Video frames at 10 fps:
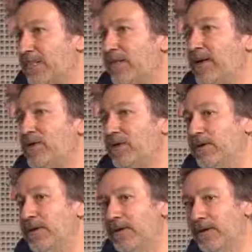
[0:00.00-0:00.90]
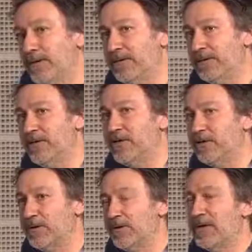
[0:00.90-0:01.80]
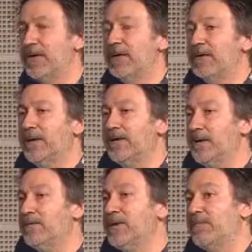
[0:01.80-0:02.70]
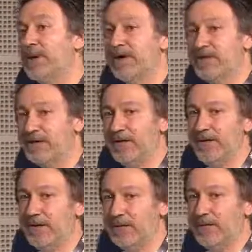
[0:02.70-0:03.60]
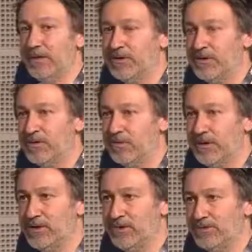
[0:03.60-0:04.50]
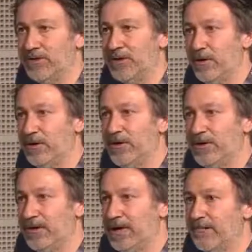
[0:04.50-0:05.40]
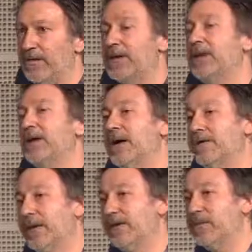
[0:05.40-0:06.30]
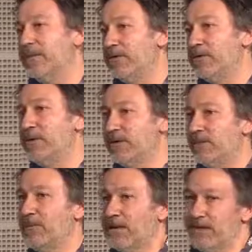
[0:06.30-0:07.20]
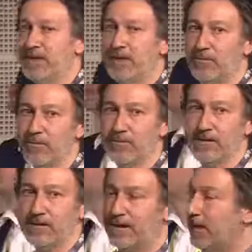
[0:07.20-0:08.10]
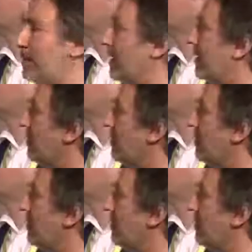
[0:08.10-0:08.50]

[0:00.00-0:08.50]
invasion in the inhibition that keeps the parasite in the blood circulation for a longer time, and then the immune system has time to build an